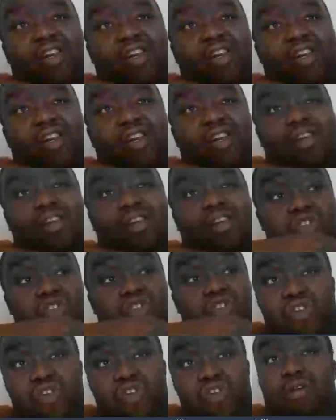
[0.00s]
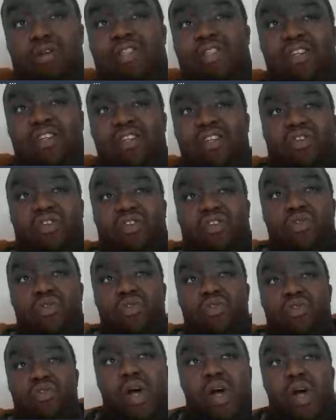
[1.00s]
But
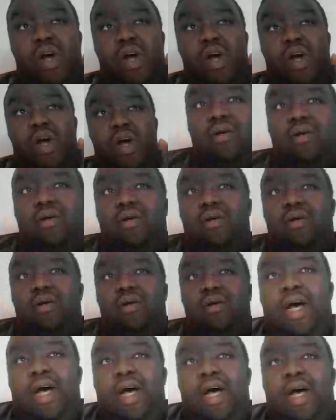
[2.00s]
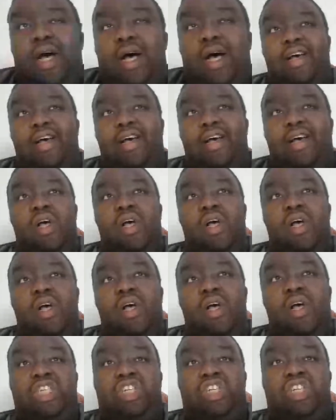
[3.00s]
because I remember the
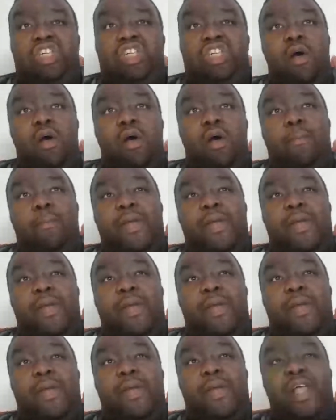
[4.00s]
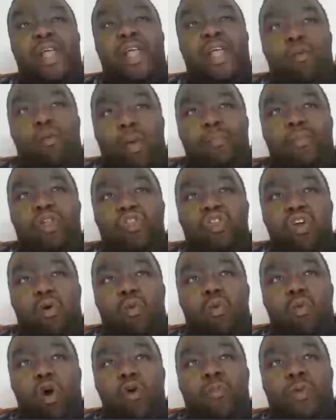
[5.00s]
Iwobi stuff, I want us
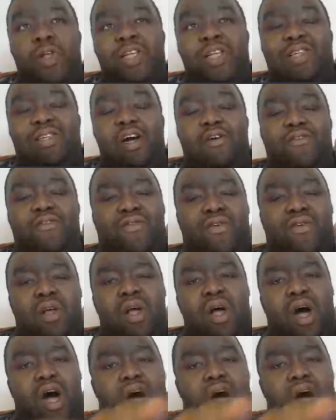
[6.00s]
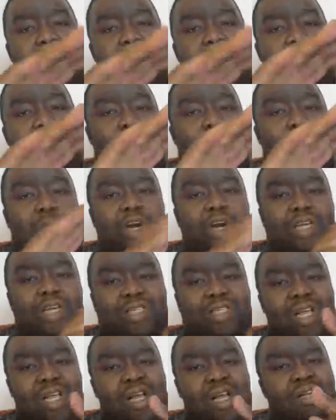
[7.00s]
to look after him. I don't want us to
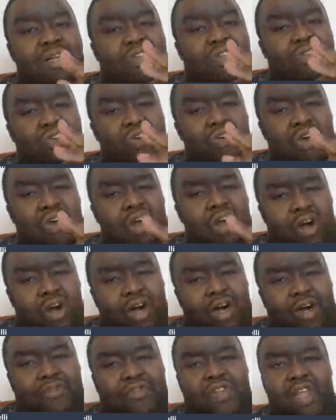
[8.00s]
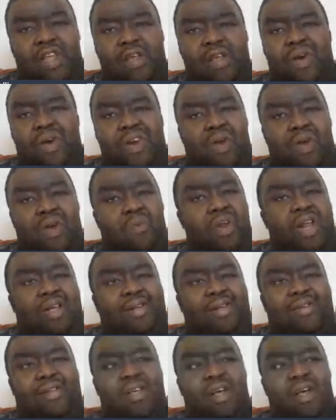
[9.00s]
overexpose him. So I see a lot
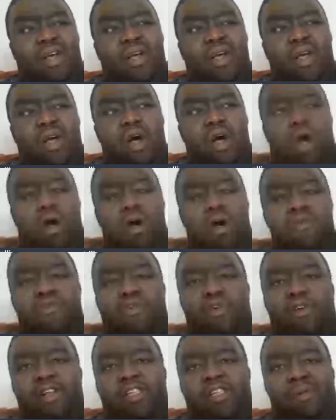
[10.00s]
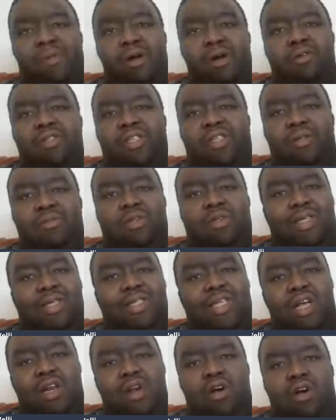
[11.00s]
of starting lineups with Saka's name in it.
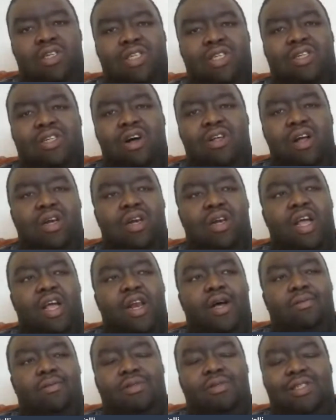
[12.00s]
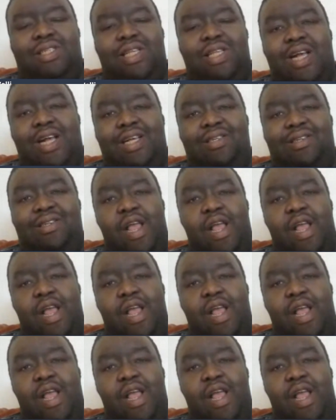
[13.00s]
I'm like, oh, no.